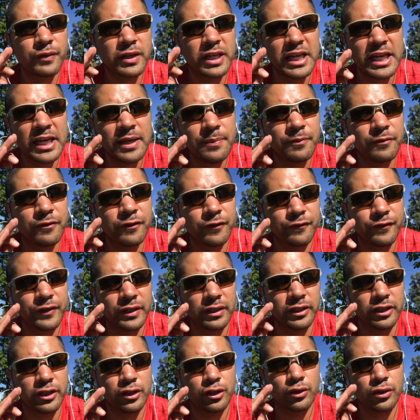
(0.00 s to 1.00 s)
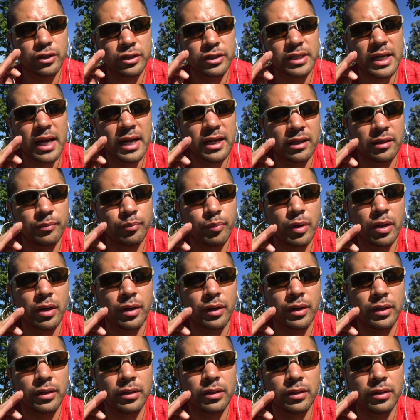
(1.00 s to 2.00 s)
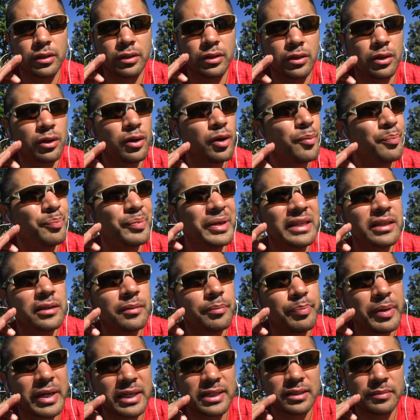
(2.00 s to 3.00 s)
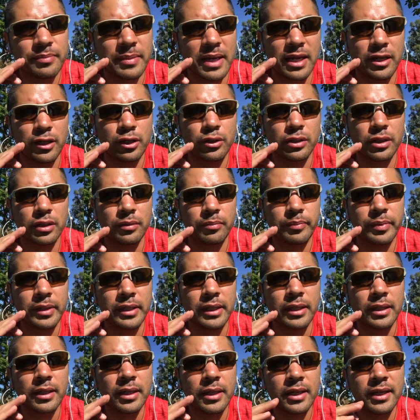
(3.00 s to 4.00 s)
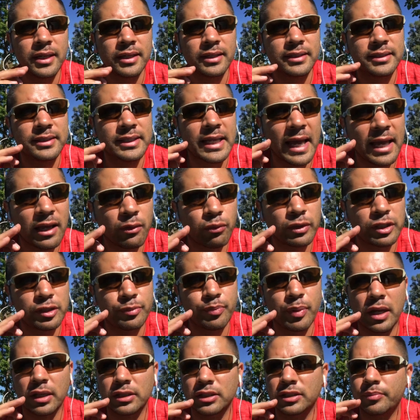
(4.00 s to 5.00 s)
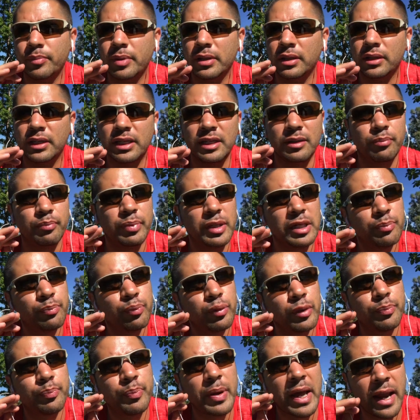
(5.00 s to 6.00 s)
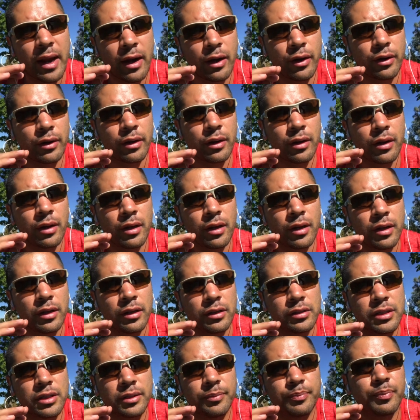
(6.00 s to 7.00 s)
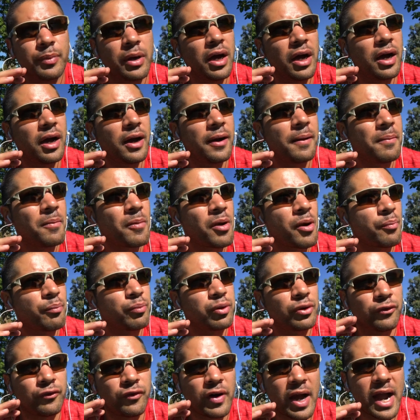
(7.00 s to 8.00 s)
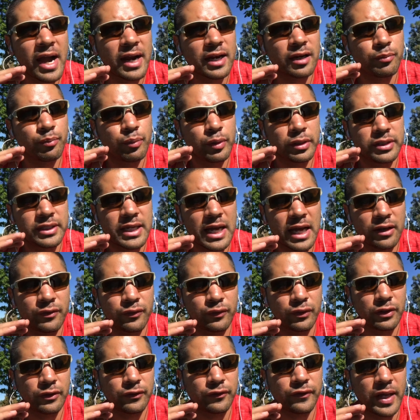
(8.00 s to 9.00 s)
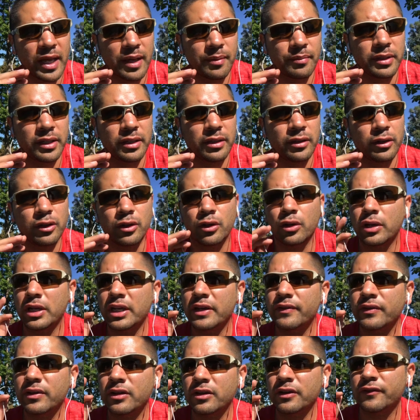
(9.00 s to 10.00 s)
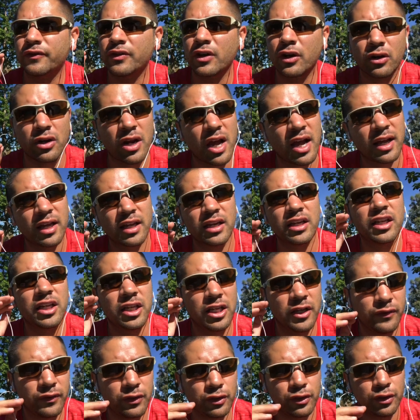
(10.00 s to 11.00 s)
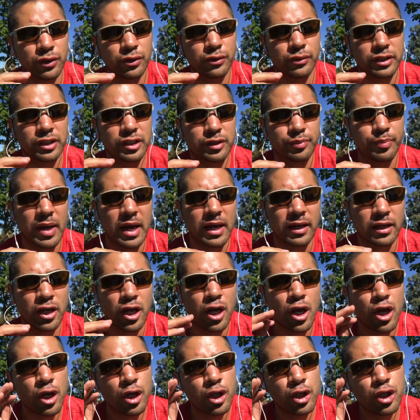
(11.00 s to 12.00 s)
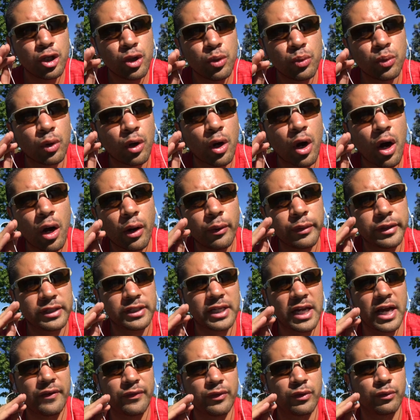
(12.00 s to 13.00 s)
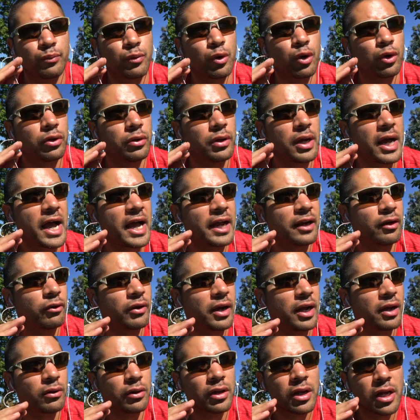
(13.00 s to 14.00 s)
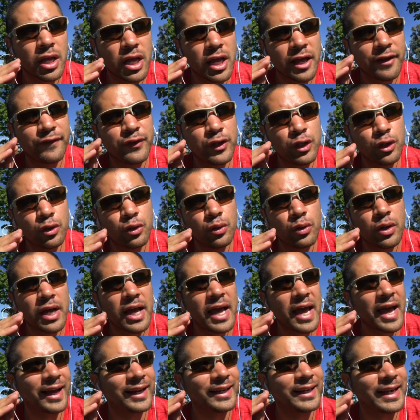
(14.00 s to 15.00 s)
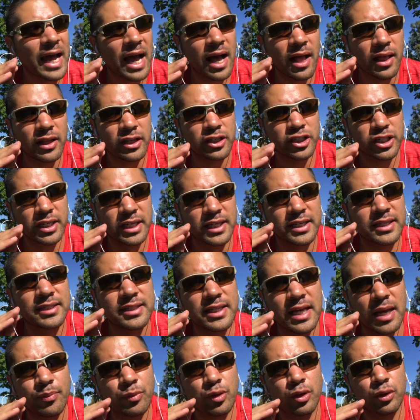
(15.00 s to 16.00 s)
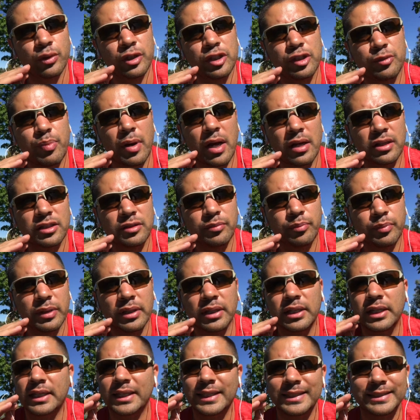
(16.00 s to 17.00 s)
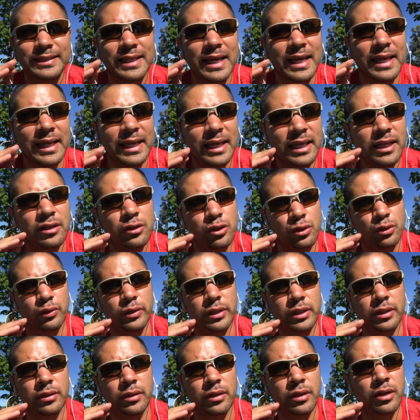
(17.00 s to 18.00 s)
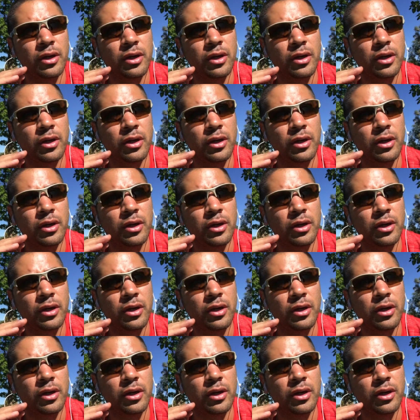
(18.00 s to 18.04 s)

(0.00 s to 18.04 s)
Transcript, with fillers: keep fulfilling your side of the bargain you know be the best man you can be take responsibility be prepared to uh, provide and protect for a family you know even if they're not going to give you your respect you will always have the moral high ground if you acknowledge and accept your responsibility and take heed to it